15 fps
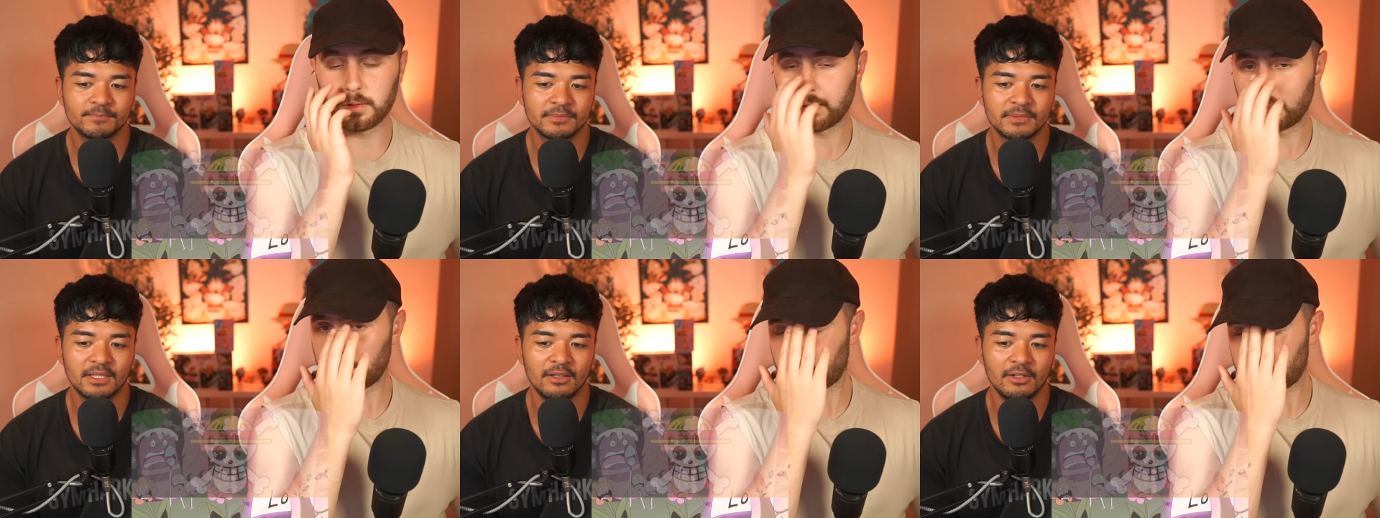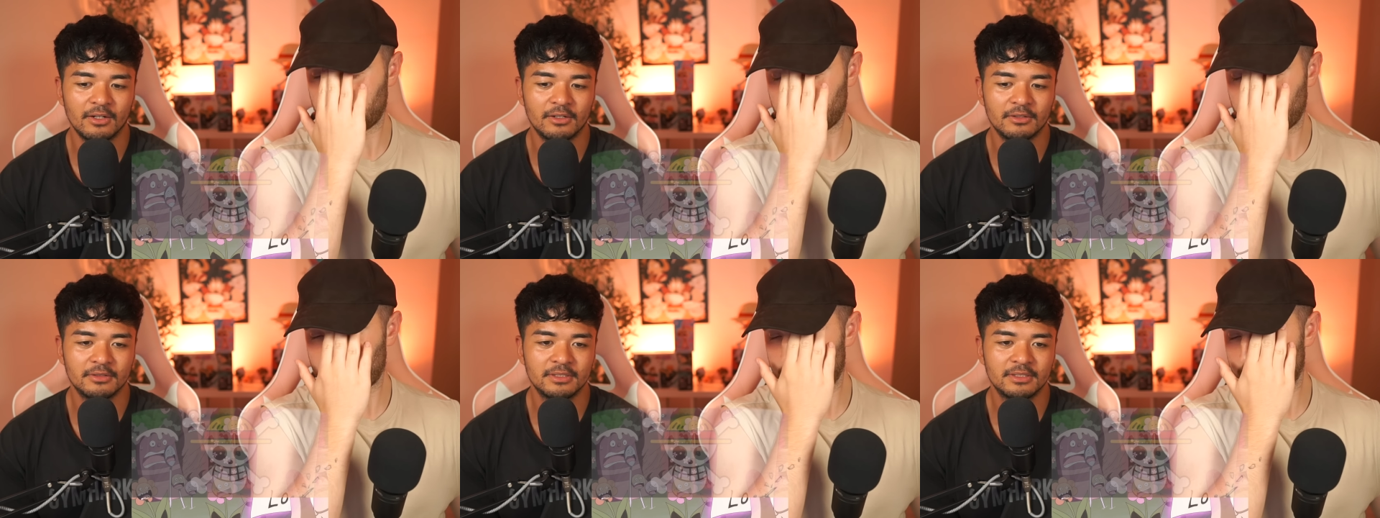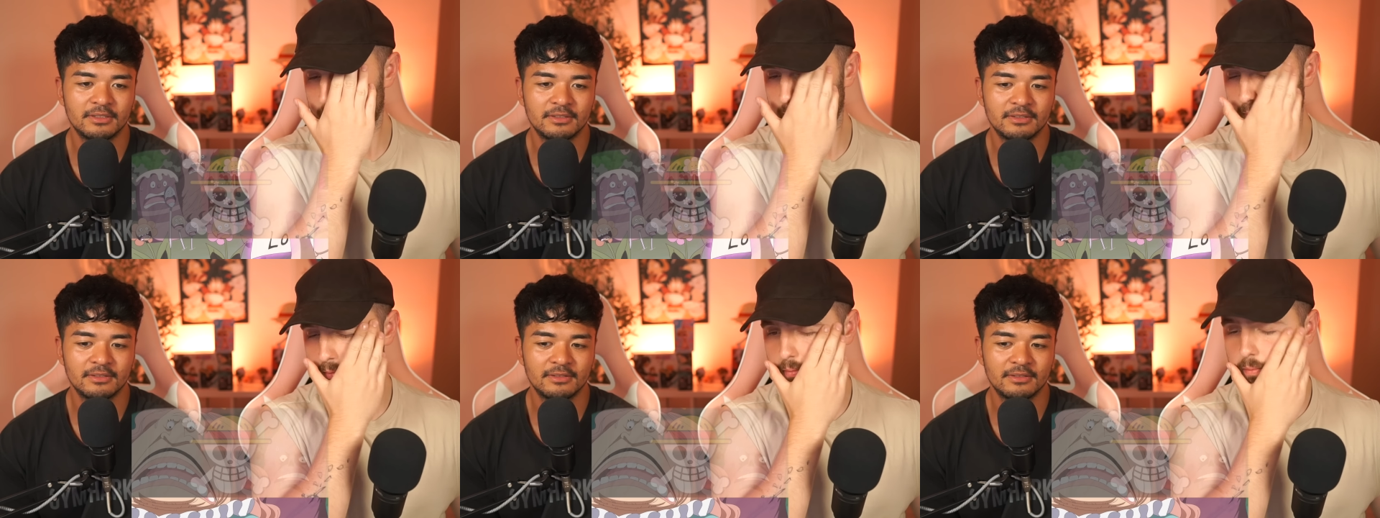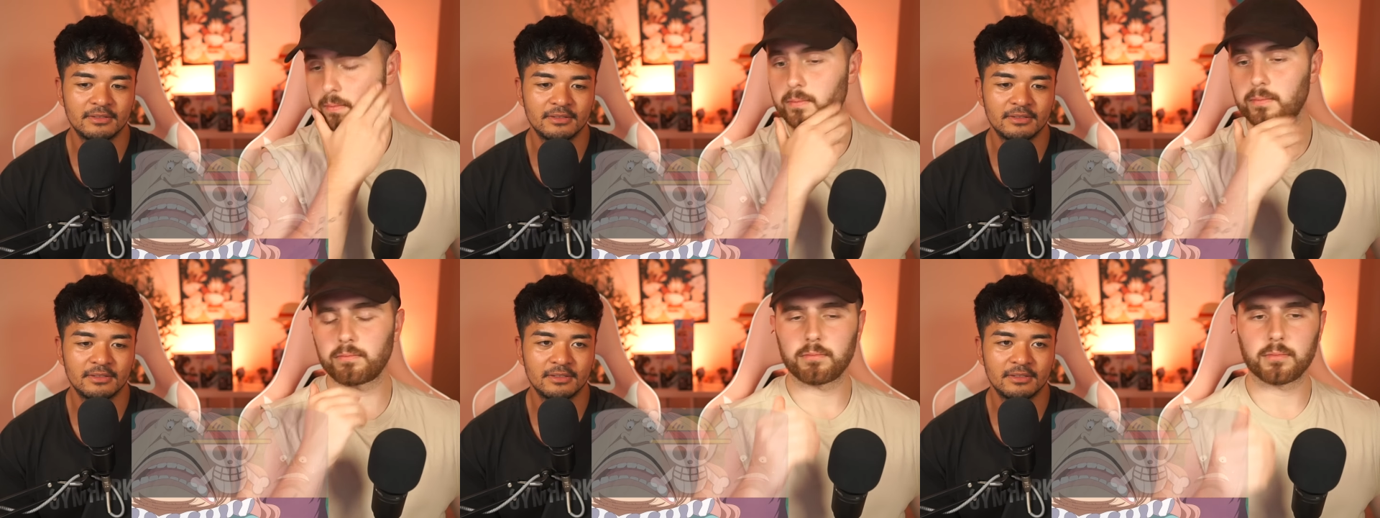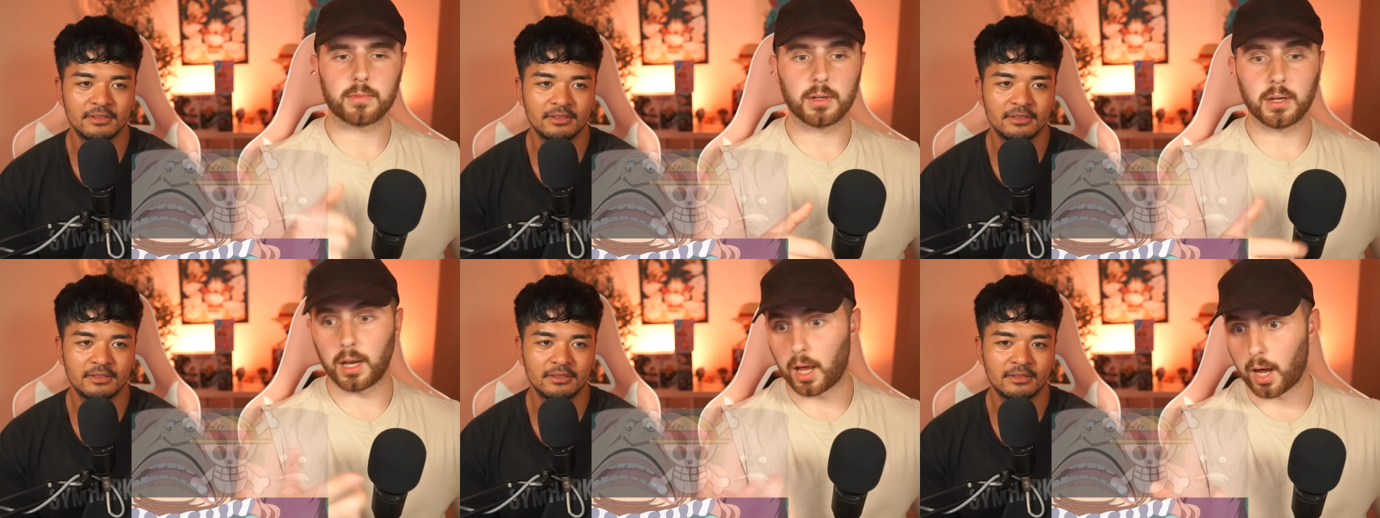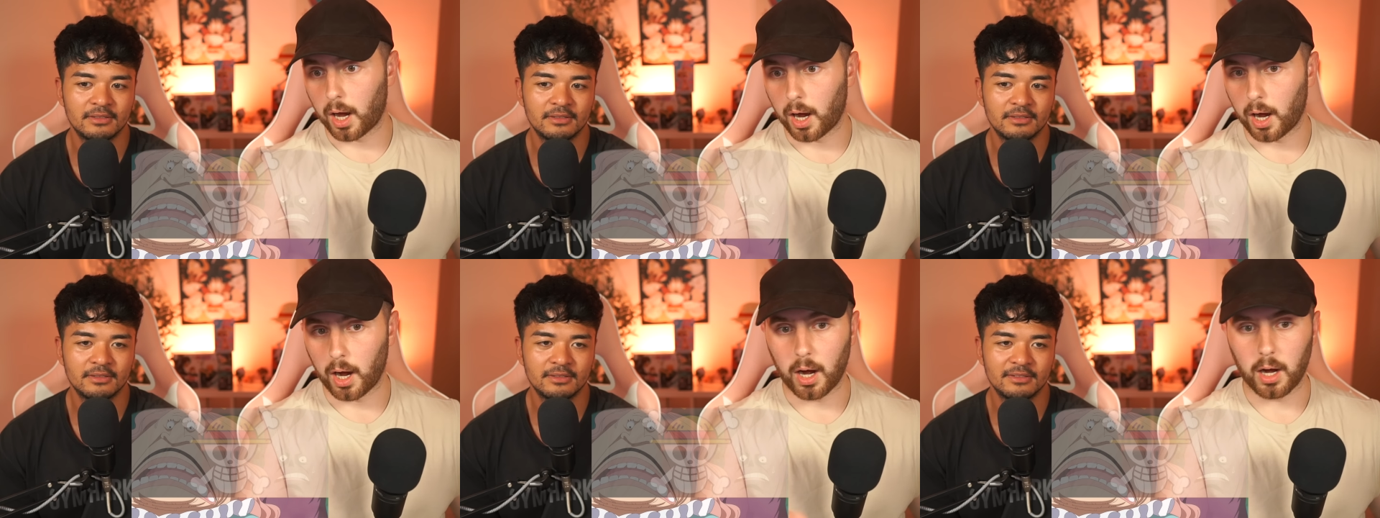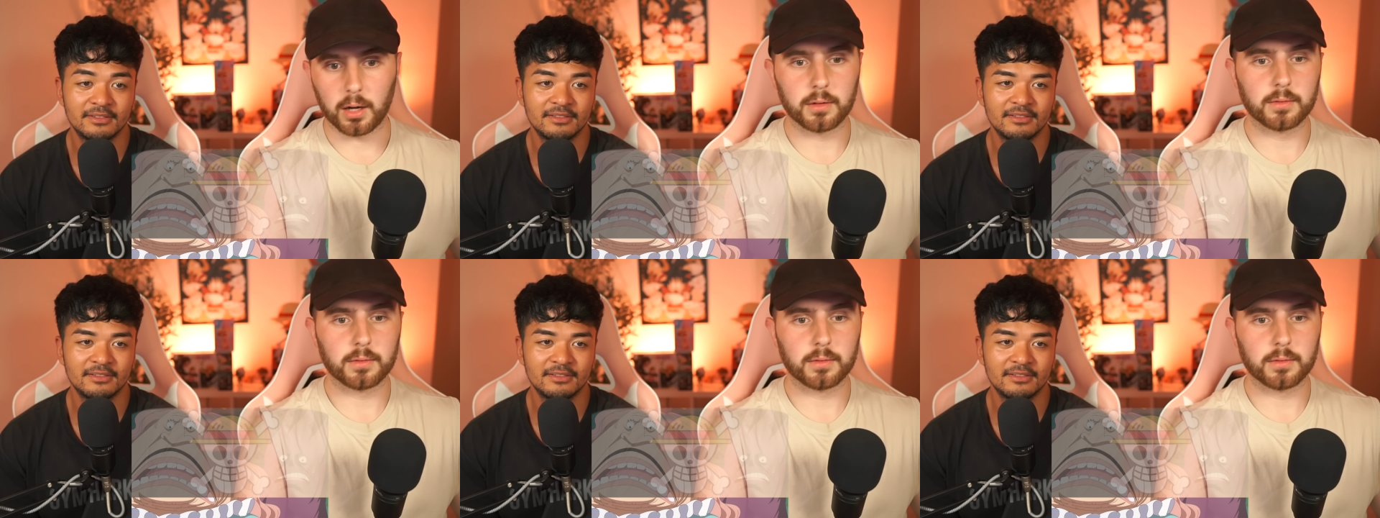Speaker 1: Yeah. Low. Low.